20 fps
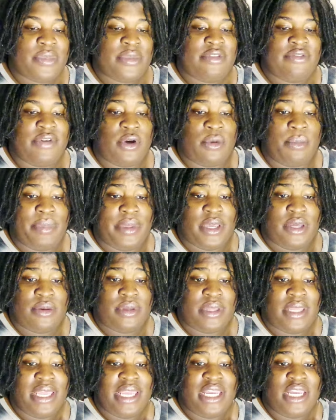phone bill.
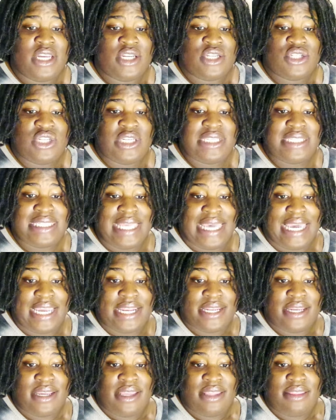She
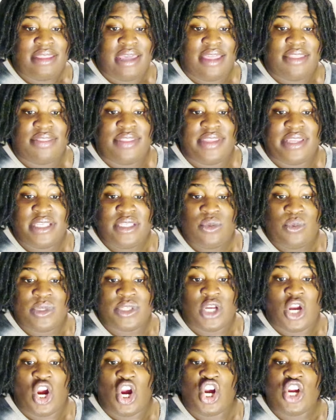said that this was
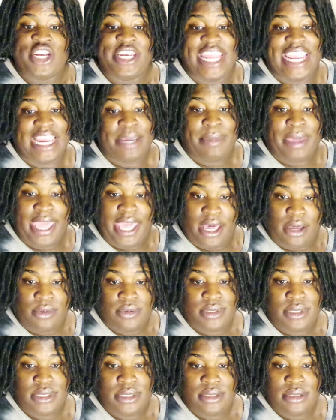her damn
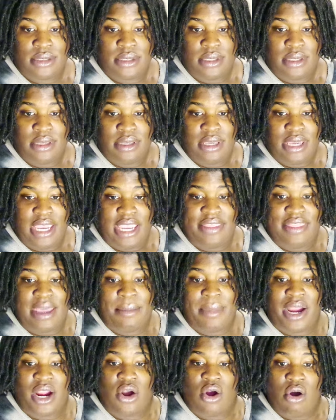house and that
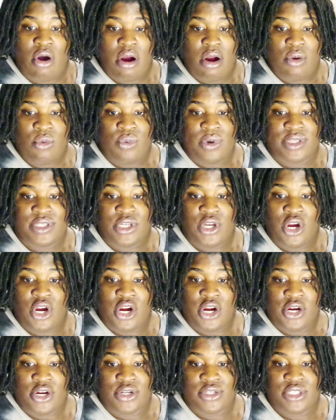my car was
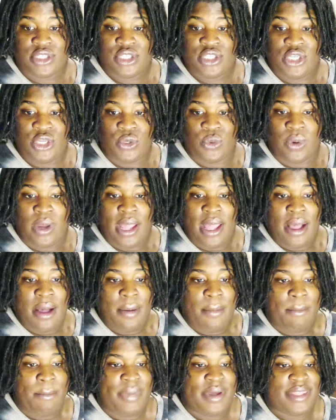hers too.
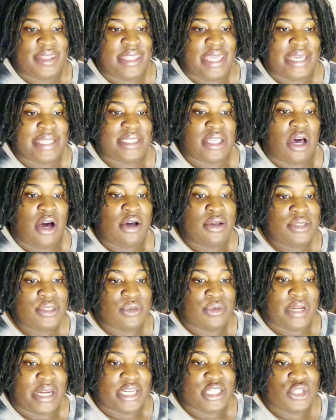But that's also
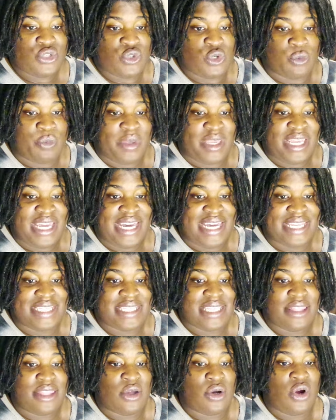not true
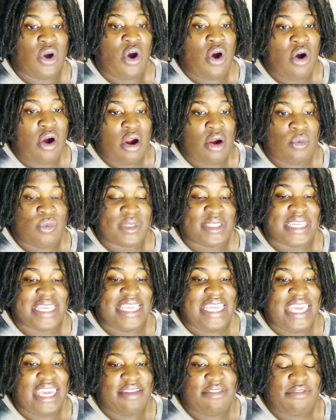because the car was a
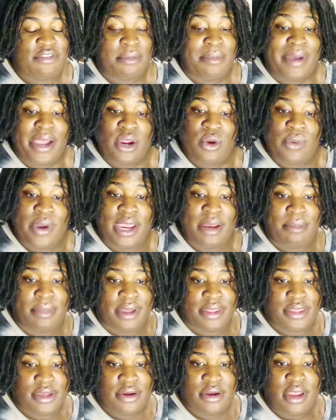gift from my
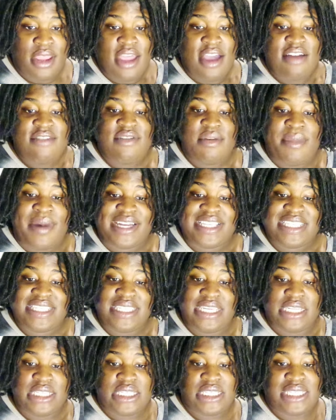grandmother for my
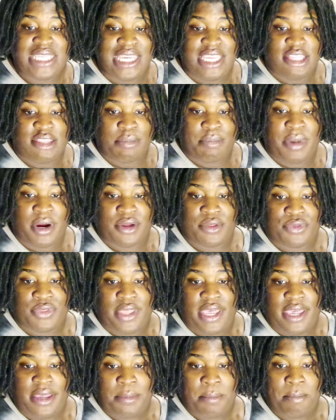16th
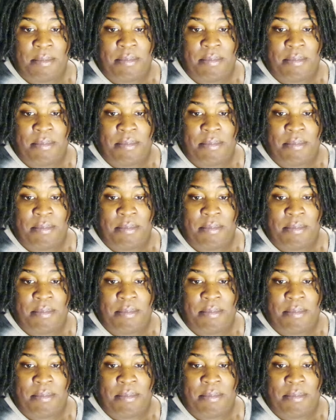birthday.